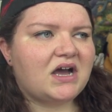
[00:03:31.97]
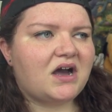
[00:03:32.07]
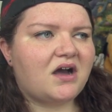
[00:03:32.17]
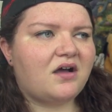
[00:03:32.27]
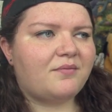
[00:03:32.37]

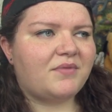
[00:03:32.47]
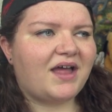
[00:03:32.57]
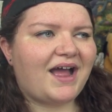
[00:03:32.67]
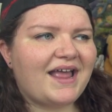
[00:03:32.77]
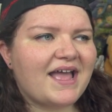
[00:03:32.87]

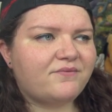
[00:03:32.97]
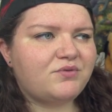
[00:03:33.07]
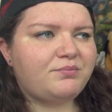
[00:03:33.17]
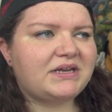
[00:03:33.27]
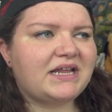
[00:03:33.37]
I
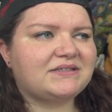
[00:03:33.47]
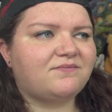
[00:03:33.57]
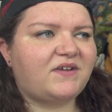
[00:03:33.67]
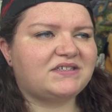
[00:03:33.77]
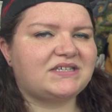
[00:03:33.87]
haven't been as
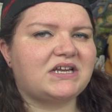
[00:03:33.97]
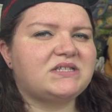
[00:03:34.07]
invested.